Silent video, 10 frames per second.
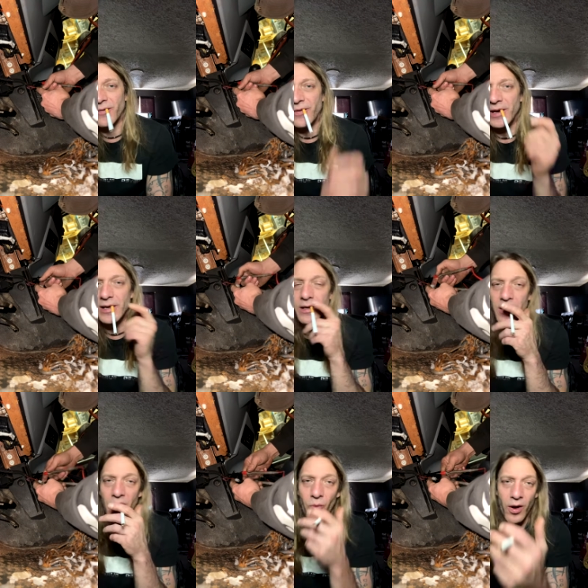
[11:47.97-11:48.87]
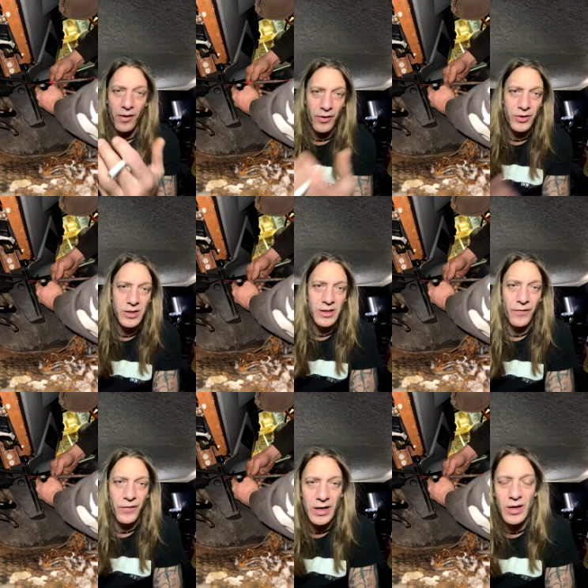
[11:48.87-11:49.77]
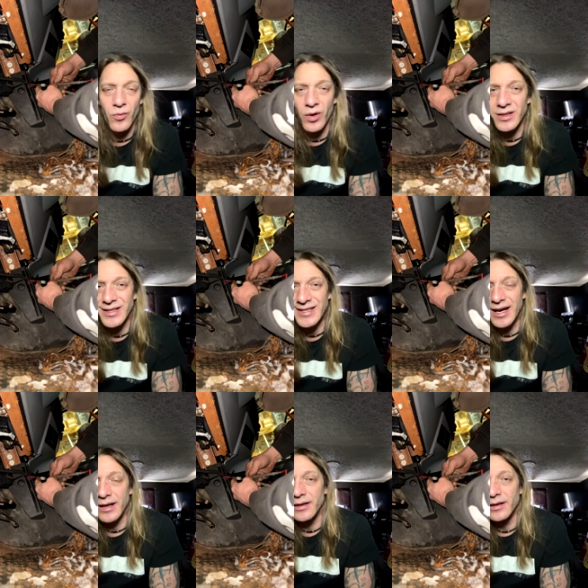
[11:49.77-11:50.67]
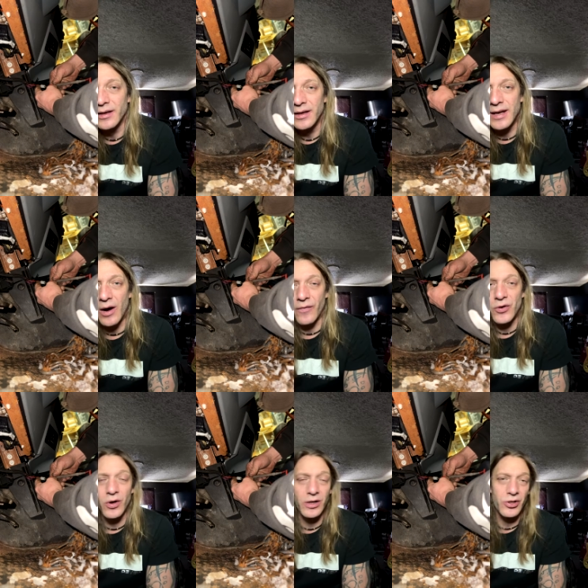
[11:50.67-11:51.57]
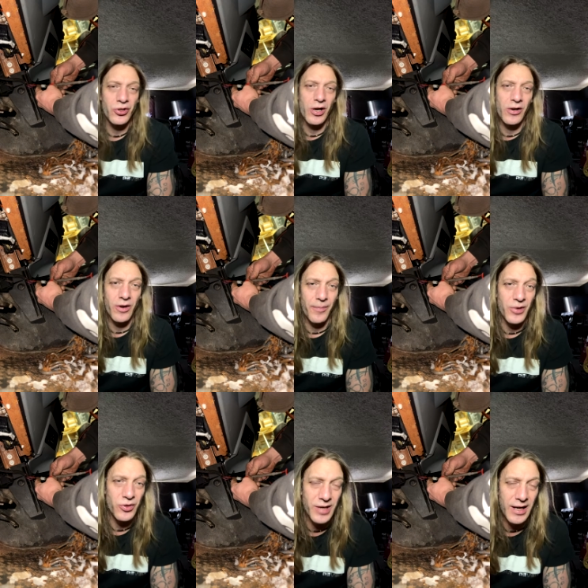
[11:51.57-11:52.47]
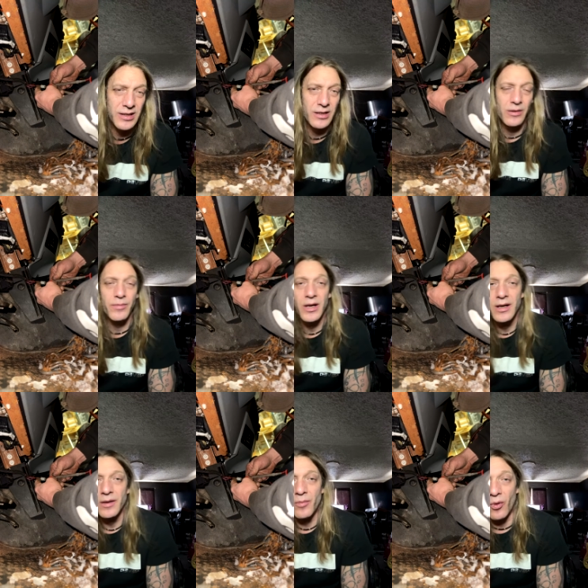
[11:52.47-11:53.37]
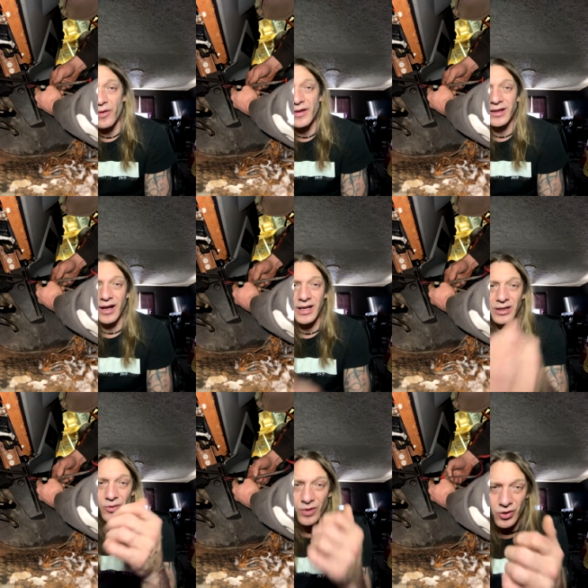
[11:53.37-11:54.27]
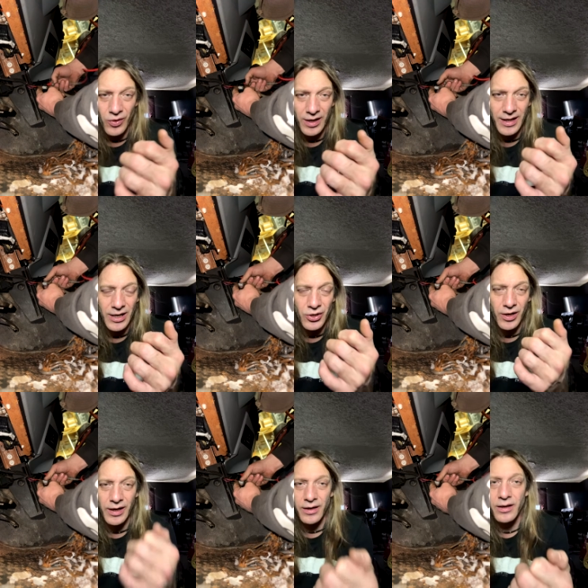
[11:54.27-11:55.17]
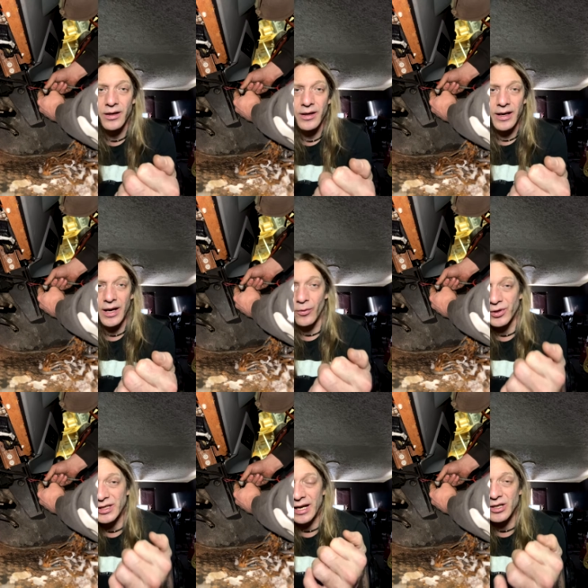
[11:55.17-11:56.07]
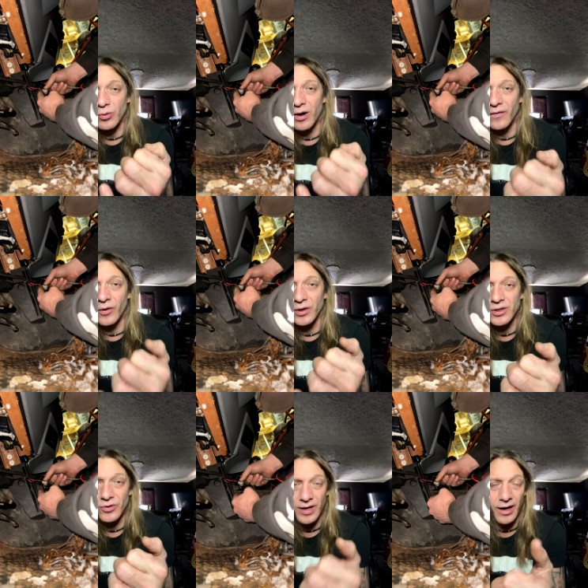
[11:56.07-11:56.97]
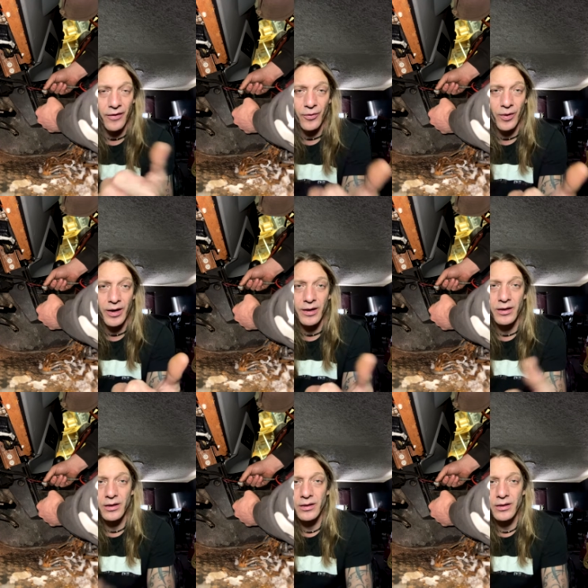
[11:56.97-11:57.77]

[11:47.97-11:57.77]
a feed, one of those is a feed, and one's a send. Now, if you hooked your trigger up and you tested them, more than likely when you hit that trigger, it will send 12 volts to that other wire